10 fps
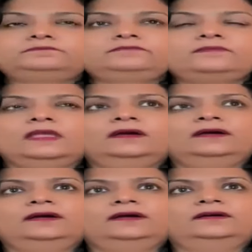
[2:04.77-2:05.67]

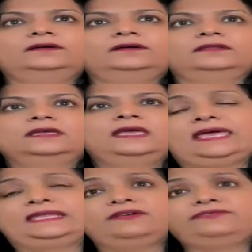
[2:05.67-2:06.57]
And
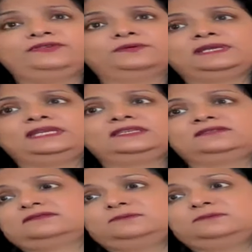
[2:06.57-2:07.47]
therefore, we
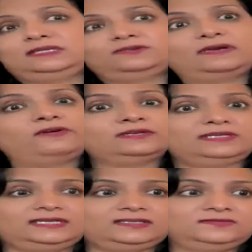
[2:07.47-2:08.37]
need to have
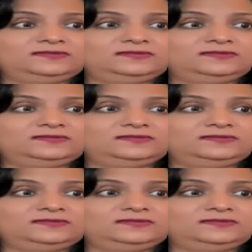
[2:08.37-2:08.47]
alternatives